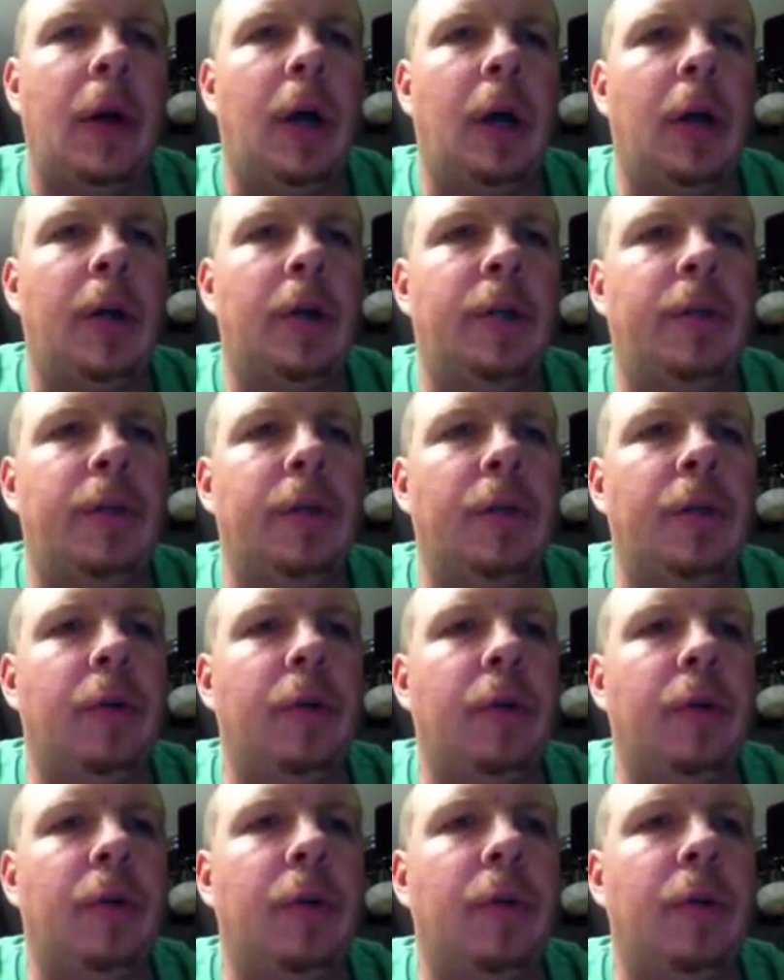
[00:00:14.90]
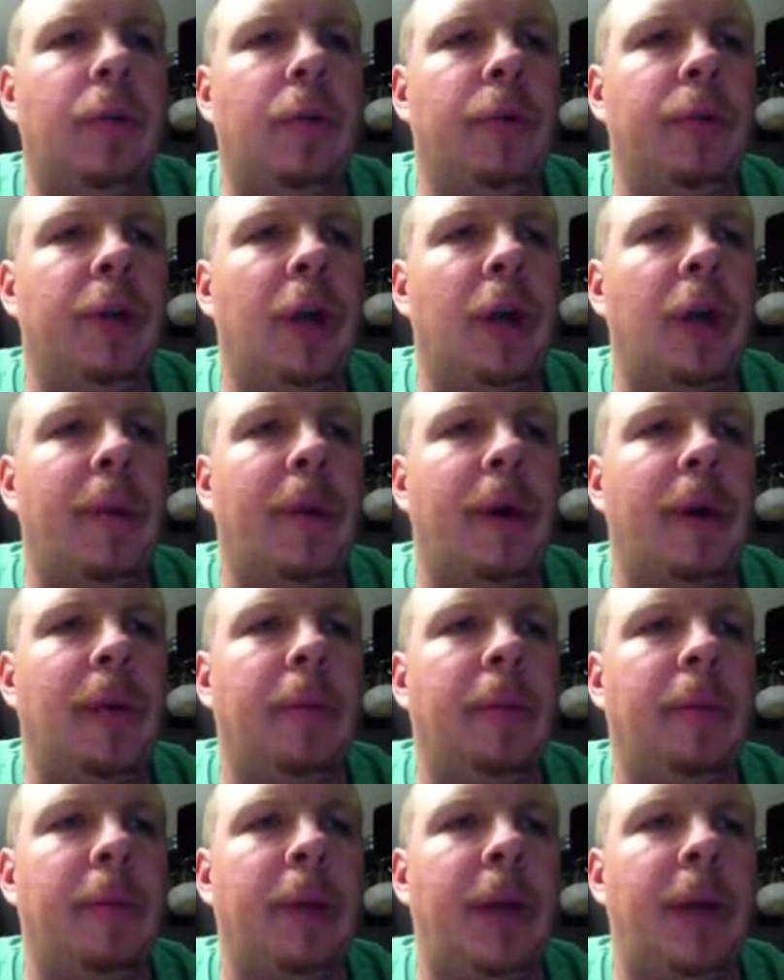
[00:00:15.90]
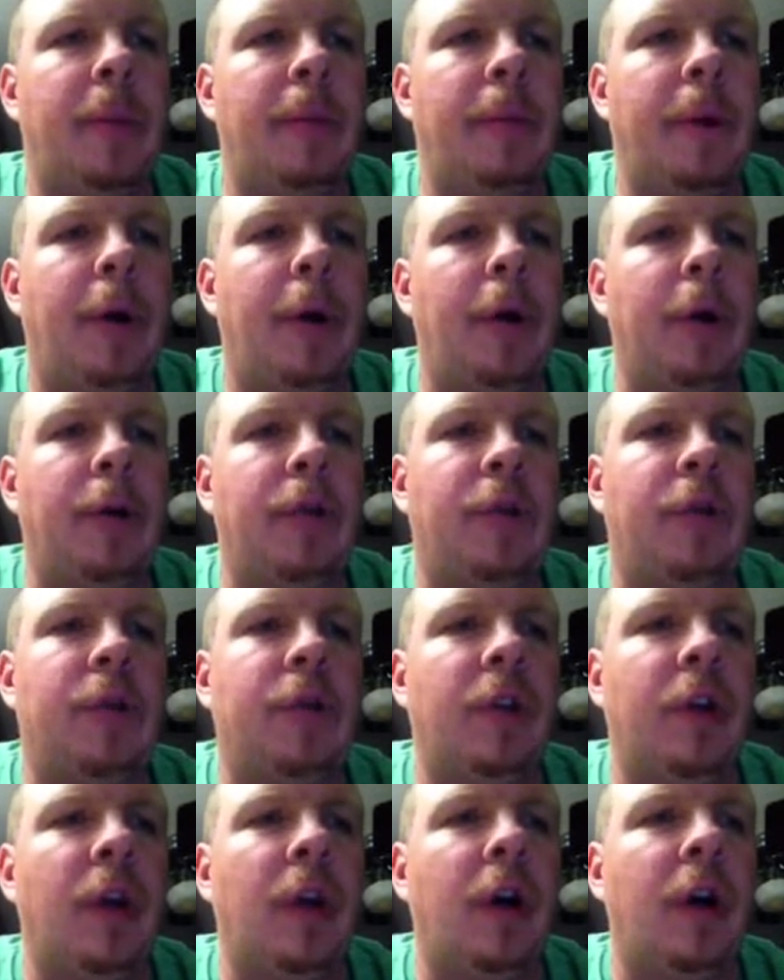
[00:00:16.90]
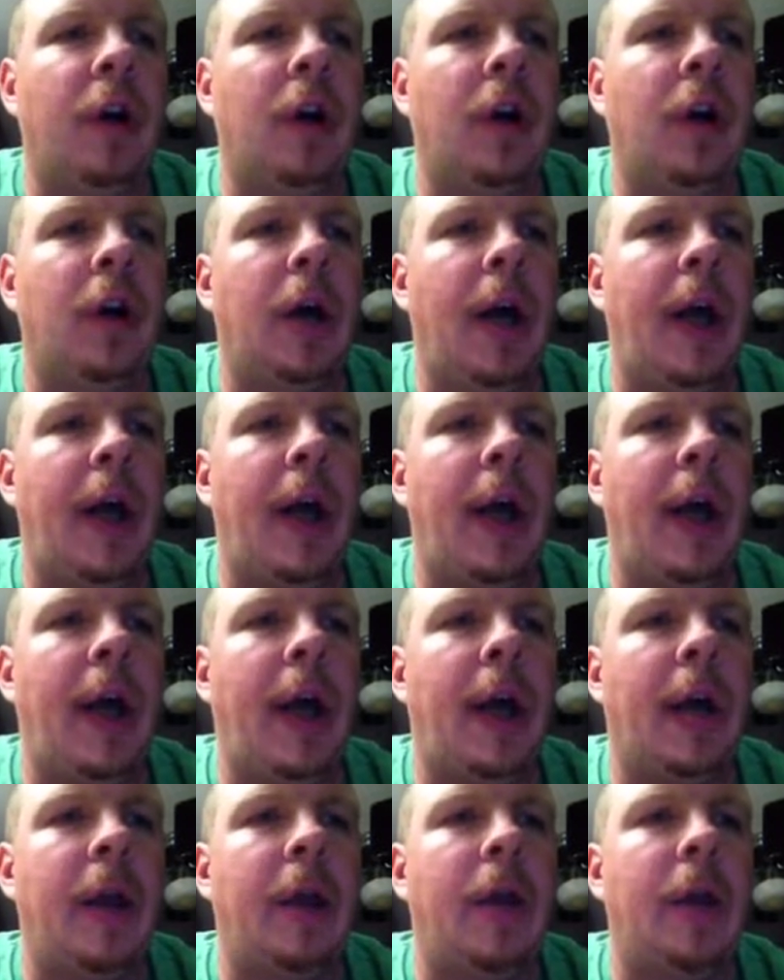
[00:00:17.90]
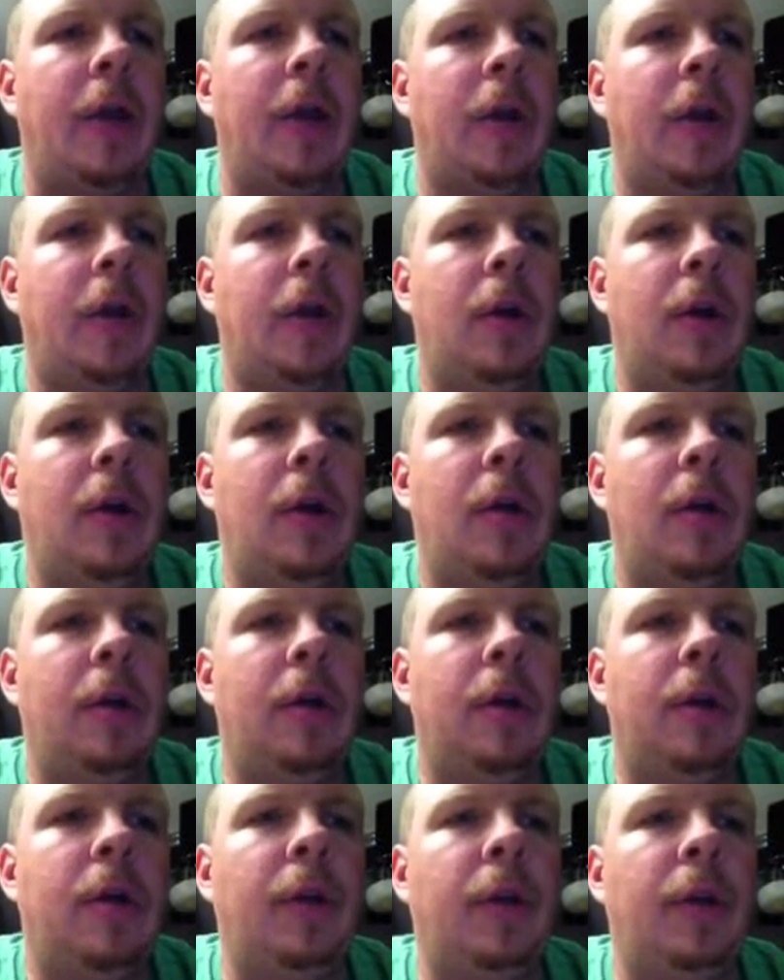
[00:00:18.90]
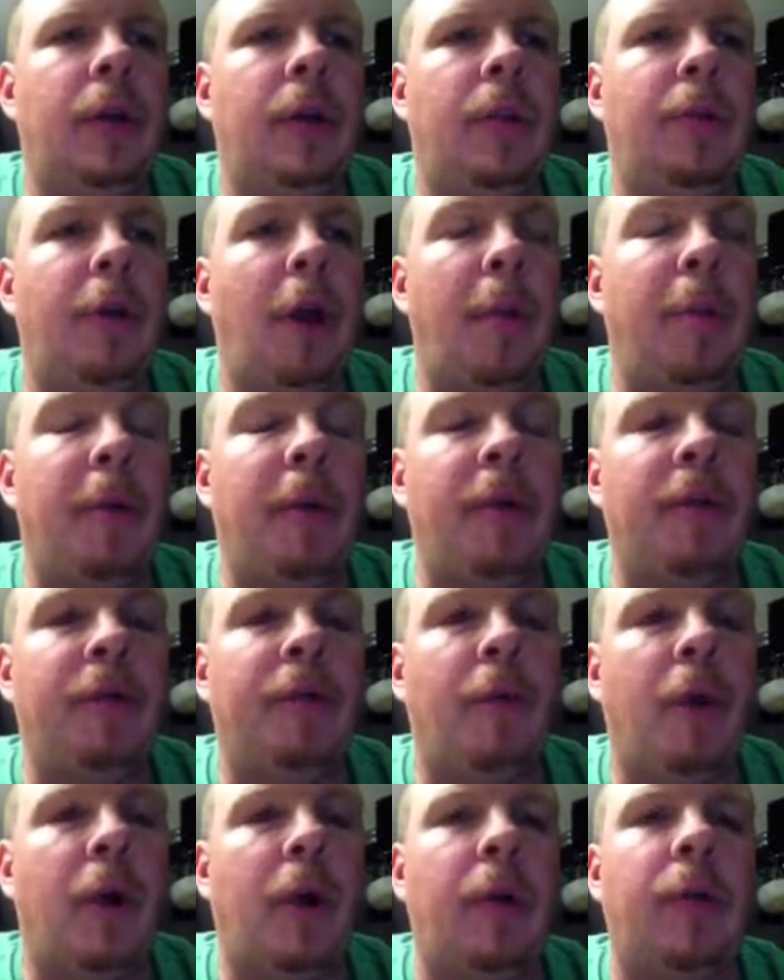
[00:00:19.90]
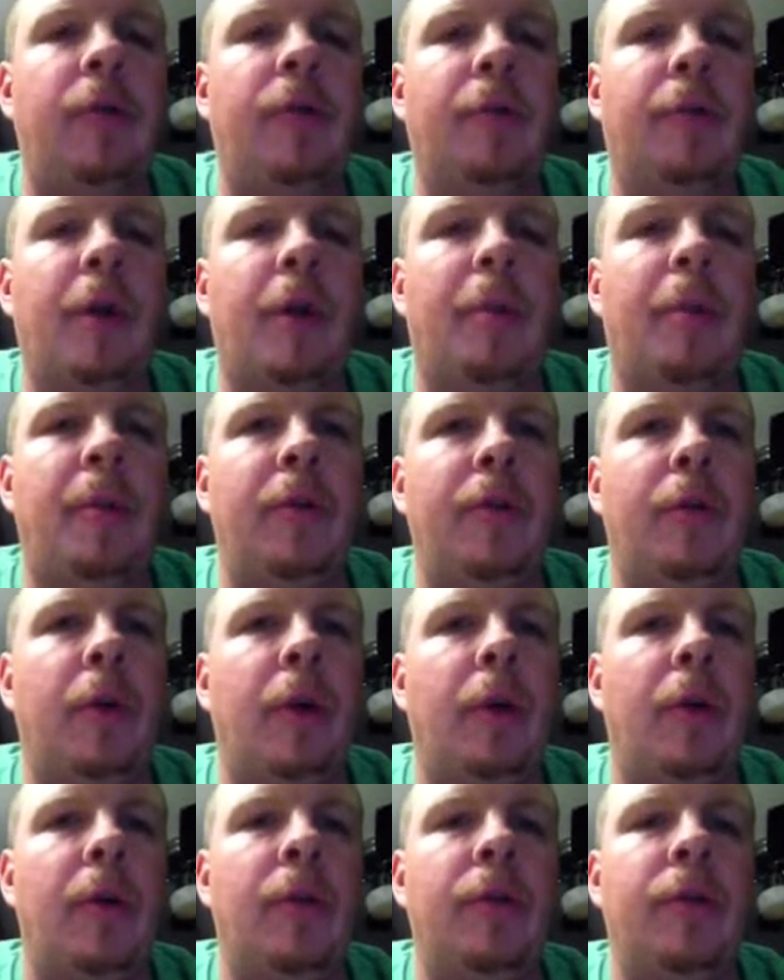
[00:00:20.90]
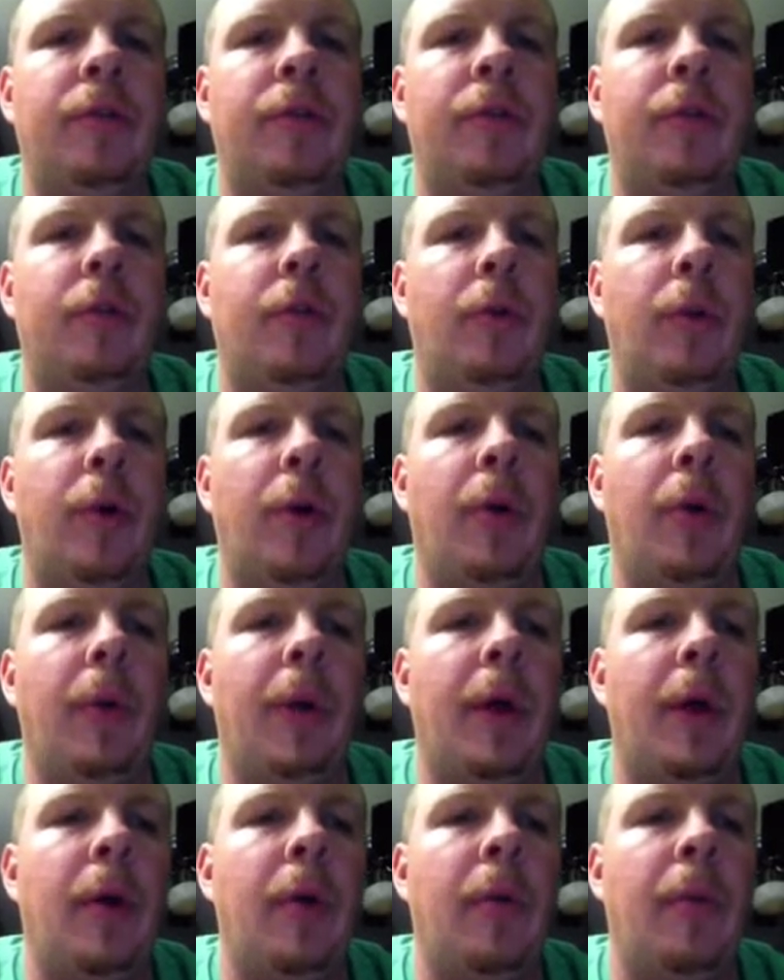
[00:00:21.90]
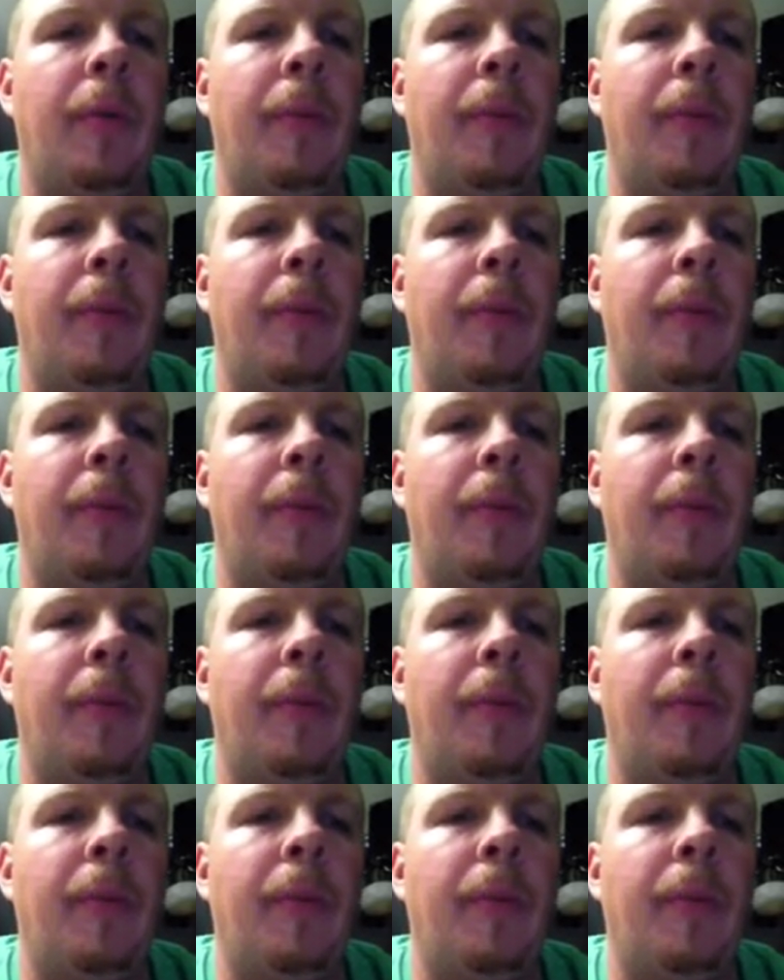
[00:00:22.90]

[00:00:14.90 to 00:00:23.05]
So we'll talk about plant parts and the properties of water, some properties of water. So here we go.